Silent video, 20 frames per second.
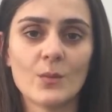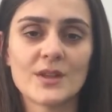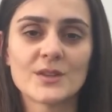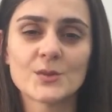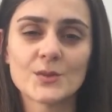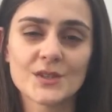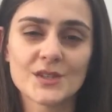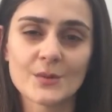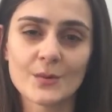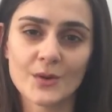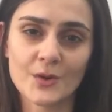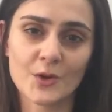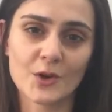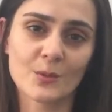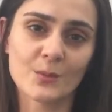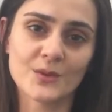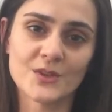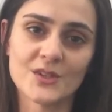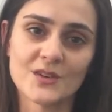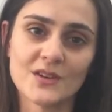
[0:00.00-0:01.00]
It's also a good
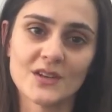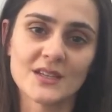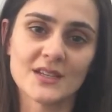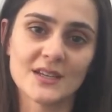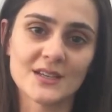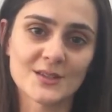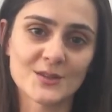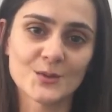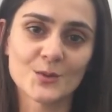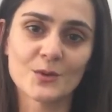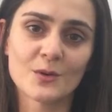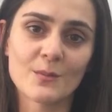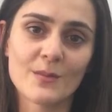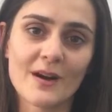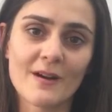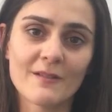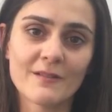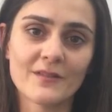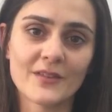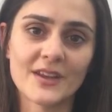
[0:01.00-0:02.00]
opportunity to talk
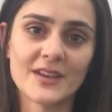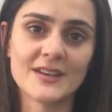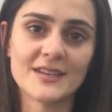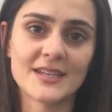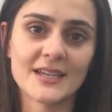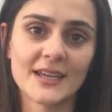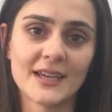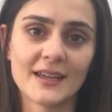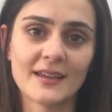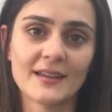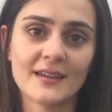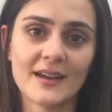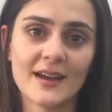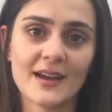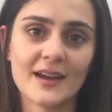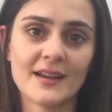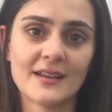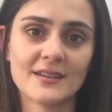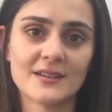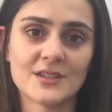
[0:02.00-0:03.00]
about funding
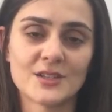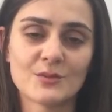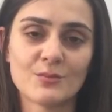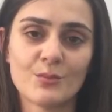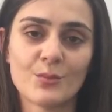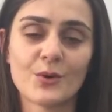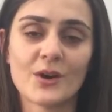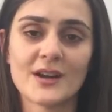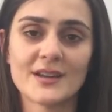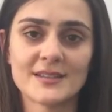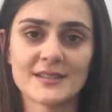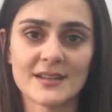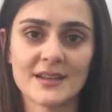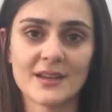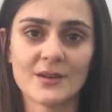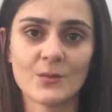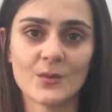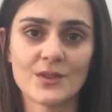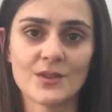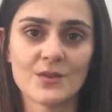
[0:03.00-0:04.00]
and
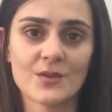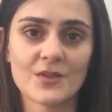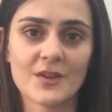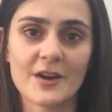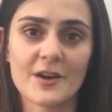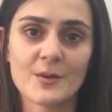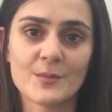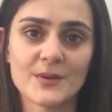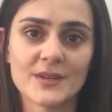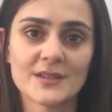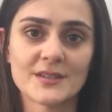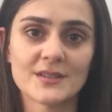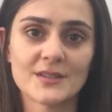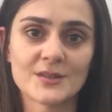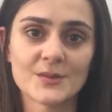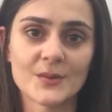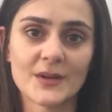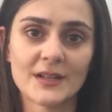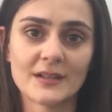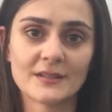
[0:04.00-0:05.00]
pricing with your therapist
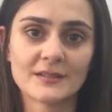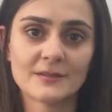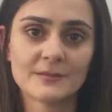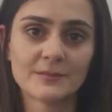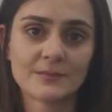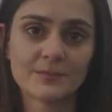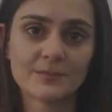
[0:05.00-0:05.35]
as well.